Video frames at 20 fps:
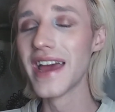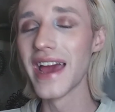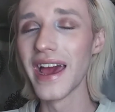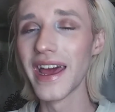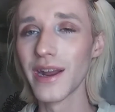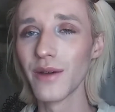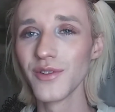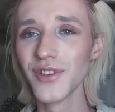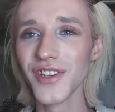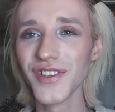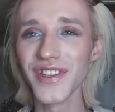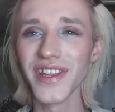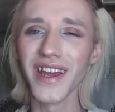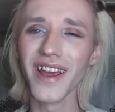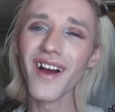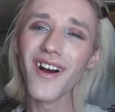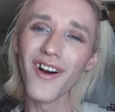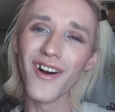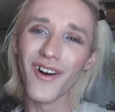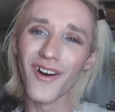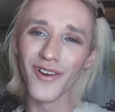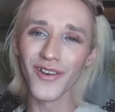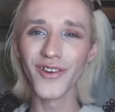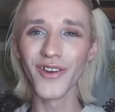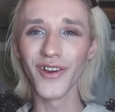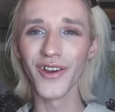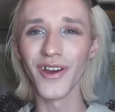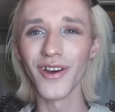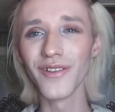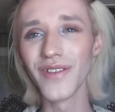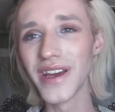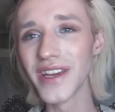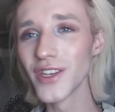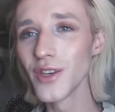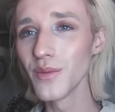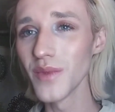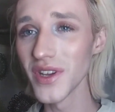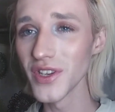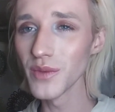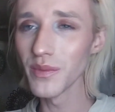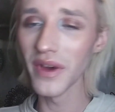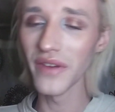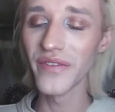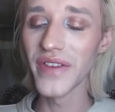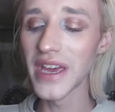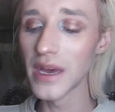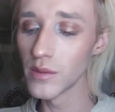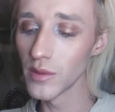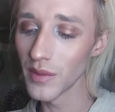And I was just like, oh girl, like, you're my fam,